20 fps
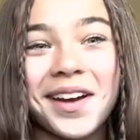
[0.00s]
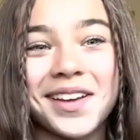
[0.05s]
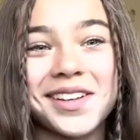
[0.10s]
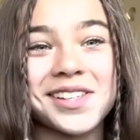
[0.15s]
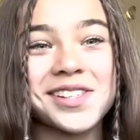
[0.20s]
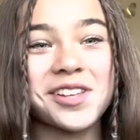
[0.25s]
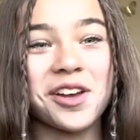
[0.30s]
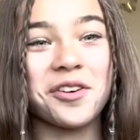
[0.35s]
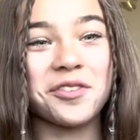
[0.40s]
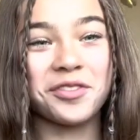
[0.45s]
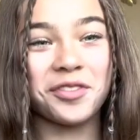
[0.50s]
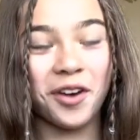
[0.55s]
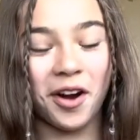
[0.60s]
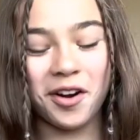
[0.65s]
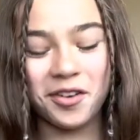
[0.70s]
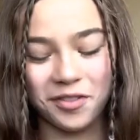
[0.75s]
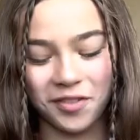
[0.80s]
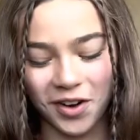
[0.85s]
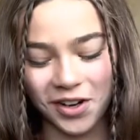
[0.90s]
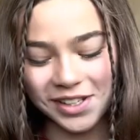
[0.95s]
Okay, so for
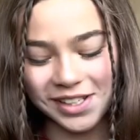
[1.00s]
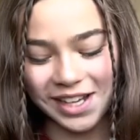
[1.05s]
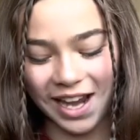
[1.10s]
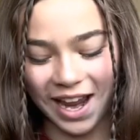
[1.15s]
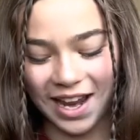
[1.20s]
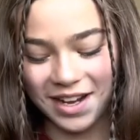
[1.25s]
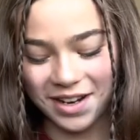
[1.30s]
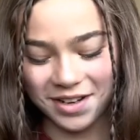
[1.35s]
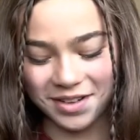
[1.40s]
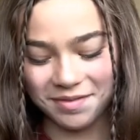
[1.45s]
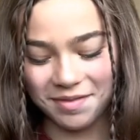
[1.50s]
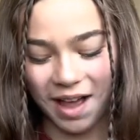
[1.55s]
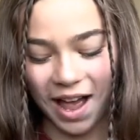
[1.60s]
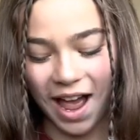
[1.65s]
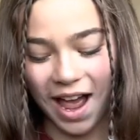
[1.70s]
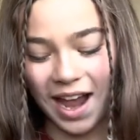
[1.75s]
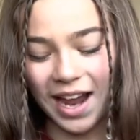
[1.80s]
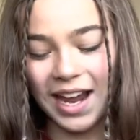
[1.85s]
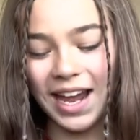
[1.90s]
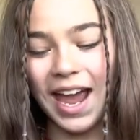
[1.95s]
our first item,
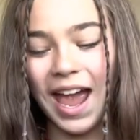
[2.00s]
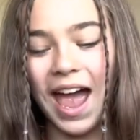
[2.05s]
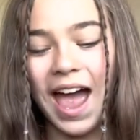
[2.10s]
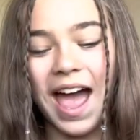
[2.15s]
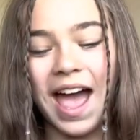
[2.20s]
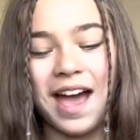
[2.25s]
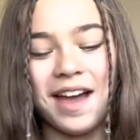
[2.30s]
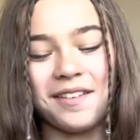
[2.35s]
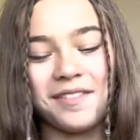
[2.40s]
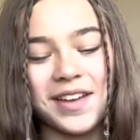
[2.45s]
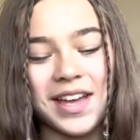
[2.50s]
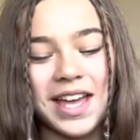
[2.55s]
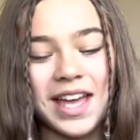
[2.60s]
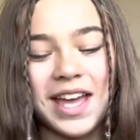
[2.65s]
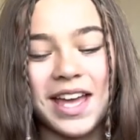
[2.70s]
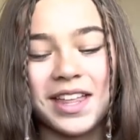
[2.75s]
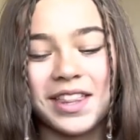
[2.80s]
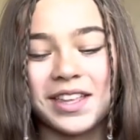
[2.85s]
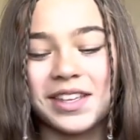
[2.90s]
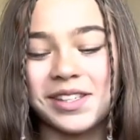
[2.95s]
I have
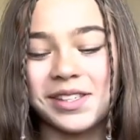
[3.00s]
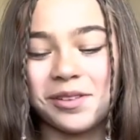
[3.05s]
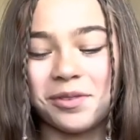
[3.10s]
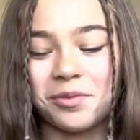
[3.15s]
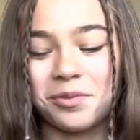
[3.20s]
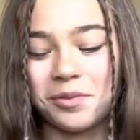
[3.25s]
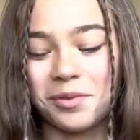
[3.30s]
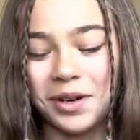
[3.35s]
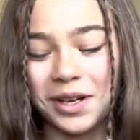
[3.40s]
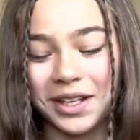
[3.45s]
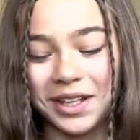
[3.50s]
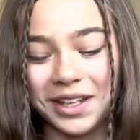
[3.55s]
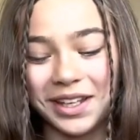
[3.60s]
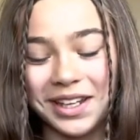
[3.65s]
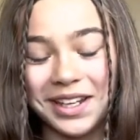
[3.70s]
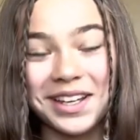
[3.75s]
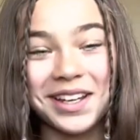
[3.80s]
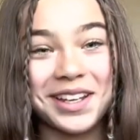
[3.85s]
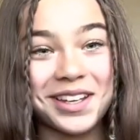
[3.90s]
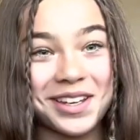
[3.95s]
this
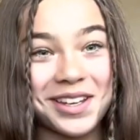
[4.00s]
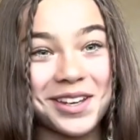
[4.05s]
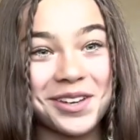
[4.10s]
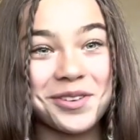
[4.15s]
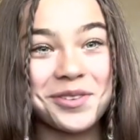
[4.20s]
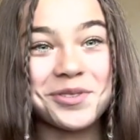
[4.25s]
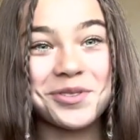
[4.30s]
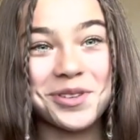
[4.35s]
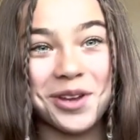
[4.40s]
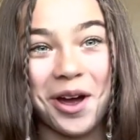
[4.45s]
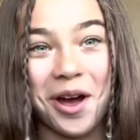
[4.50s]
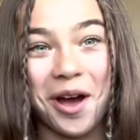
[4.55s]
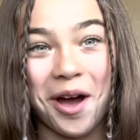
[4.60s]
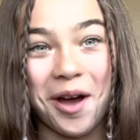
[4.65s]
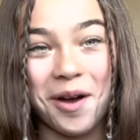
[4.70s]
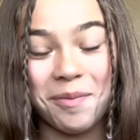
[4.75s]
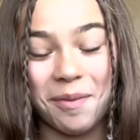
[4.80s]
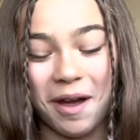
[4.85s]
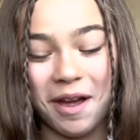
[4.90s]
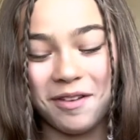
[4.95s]
really cute
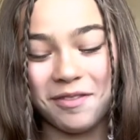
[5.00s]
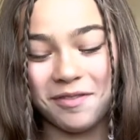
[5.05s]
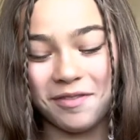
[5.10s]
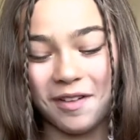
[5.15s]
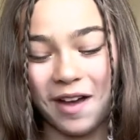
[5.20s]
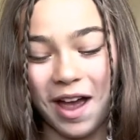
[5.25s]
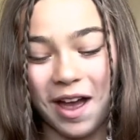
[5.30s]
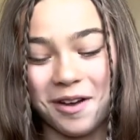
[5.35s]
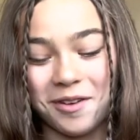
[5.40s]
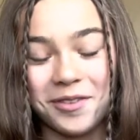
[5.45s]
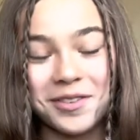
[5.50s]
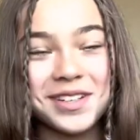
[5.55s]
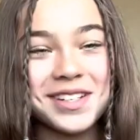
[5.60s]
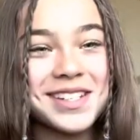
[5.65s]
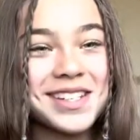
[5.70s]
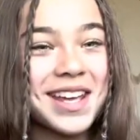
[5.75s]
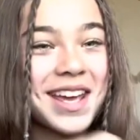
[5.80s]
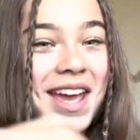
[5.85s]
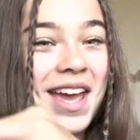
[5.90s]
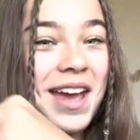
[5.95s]
top I
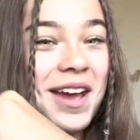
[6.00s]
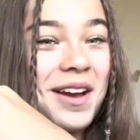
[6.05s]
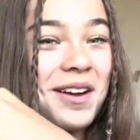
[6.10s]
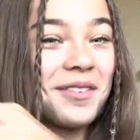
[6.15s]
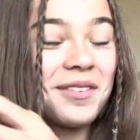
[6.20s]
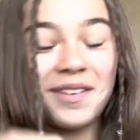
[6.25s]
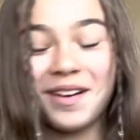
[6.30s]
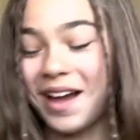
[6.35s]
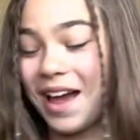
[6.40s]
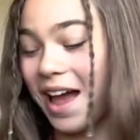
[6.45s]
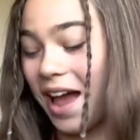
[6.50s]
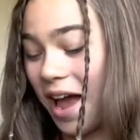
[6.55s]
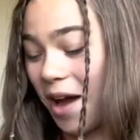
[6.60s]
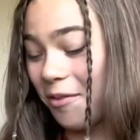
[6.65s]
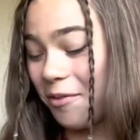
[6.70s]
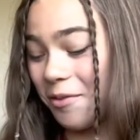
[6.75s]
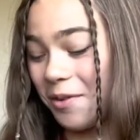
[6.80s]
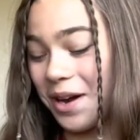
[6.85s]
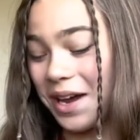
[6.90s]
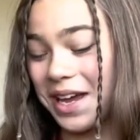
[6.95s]
found
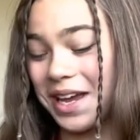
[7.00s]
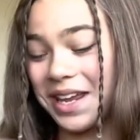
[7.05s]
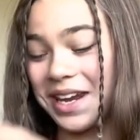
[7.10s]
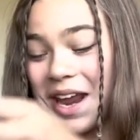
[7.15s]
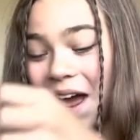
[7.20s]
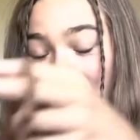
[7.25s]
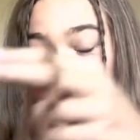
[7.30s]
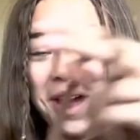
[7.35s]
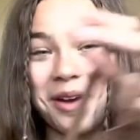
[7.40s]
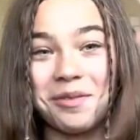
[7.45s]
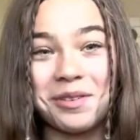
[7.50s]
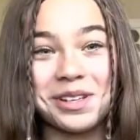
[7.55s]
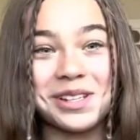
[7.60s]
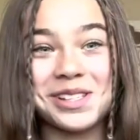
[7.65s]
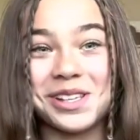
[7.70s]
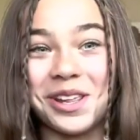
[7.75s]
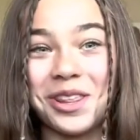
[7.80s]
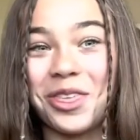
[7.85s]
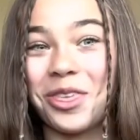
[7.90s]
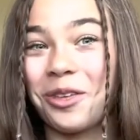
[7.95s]
when I
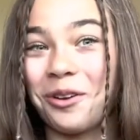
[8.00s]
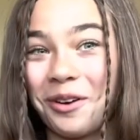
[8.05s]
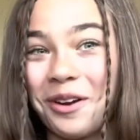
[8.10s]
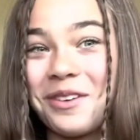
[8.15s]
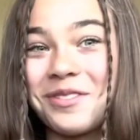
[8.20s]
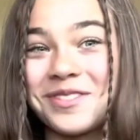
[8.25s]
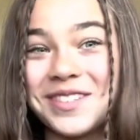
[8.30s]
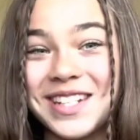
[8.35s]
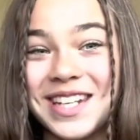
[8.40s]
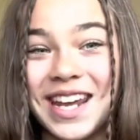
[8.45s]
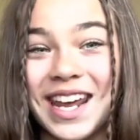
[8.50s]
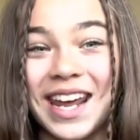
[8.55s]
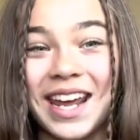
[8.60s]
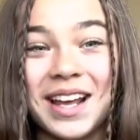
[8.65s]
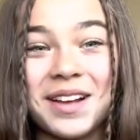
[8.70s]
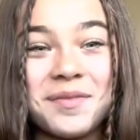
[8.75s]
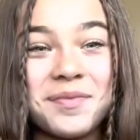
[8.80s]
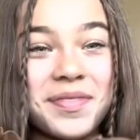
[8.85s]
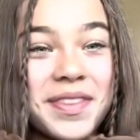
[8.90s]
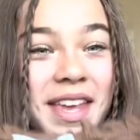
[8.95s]
was
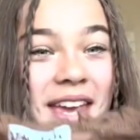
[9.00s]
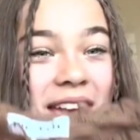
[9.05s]
thrifting.